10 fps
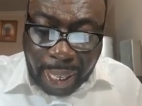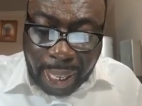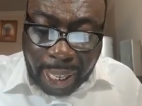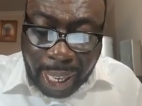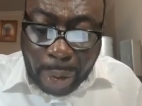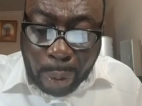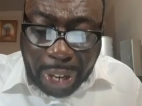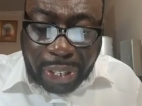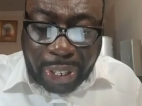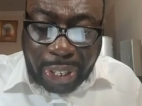and they
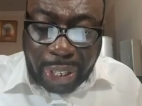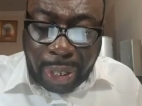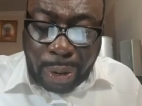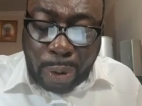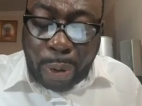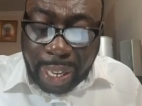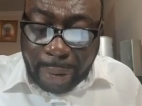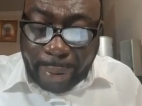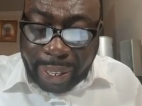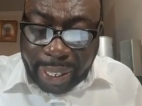which do
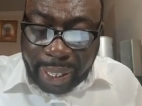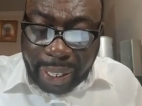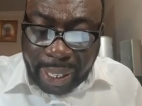iniquity,